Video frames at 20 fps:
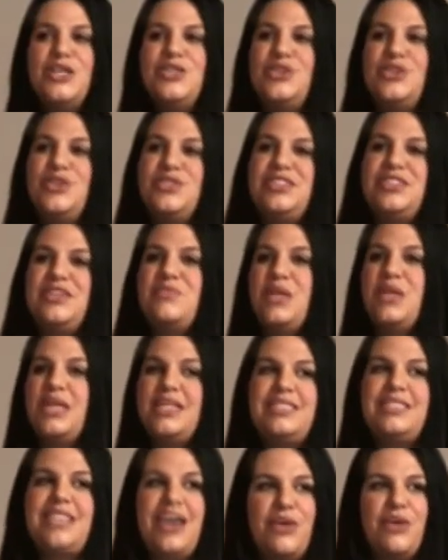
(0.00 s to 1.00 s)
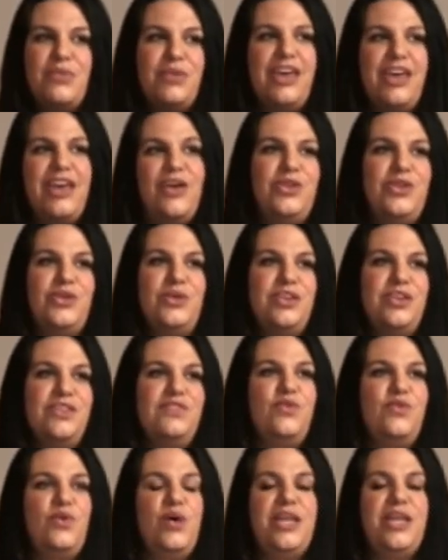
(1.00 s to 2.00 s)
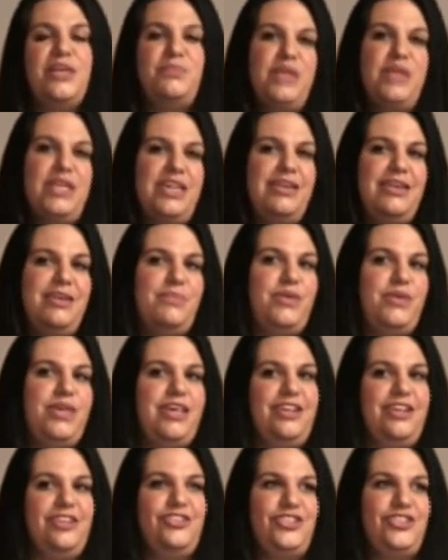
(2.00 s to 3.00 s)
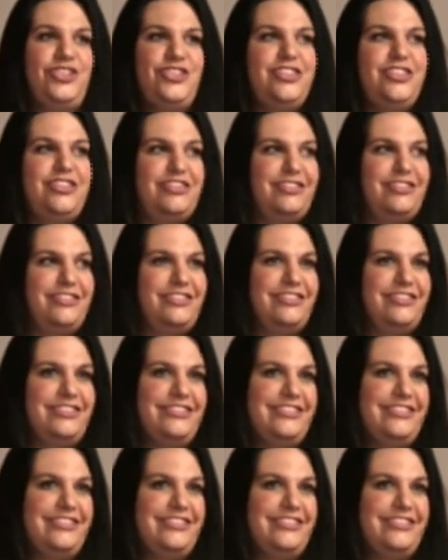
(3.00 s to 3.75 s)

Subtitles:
So somebody tell me how you can avoid being impeached.